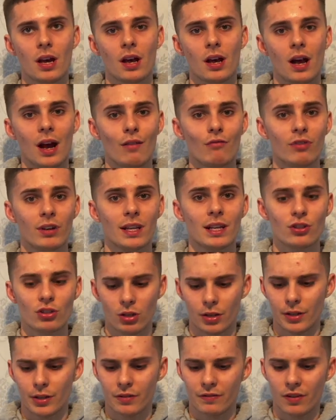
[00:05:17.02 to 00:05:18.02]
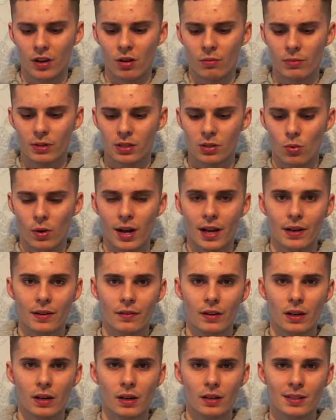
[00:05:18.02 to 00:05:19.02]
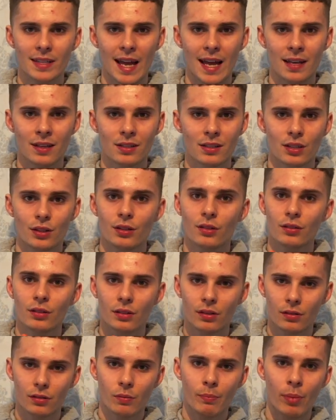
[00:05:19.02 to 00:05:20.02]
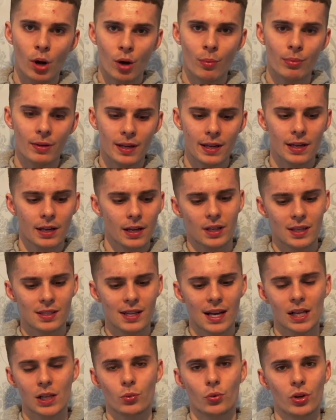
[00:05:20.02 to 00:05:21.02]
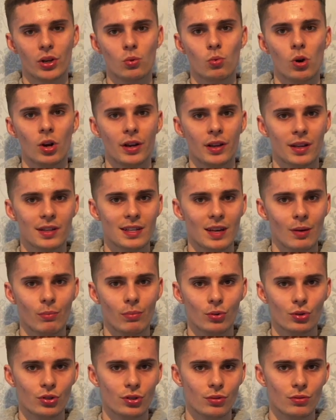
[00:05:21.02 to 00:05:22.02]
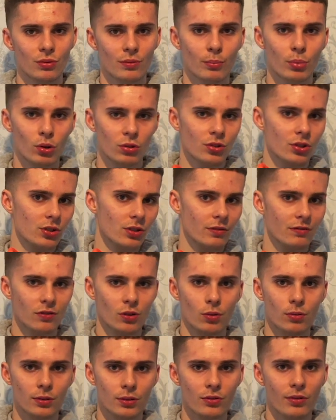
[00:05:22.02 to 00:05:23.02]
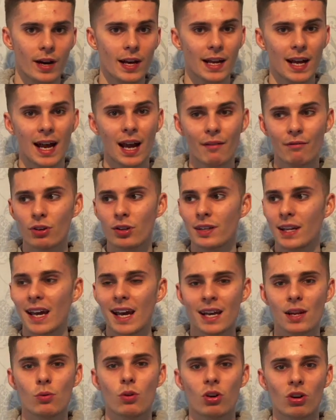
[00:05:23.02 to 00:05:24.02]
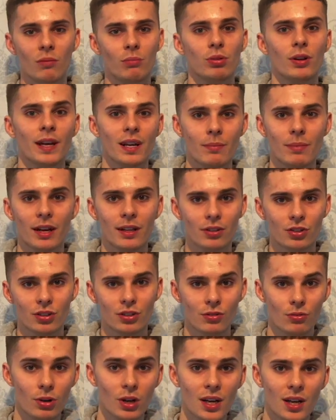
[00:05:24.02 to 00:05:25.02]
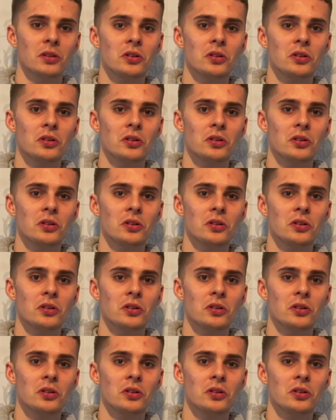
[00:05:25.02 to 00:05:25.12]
I really enjoy this foam. It's quite dense and poppy, exactly what you'd want in a tempo shoe. Pushes you forward great. I haven't had anyone complain about the shoe.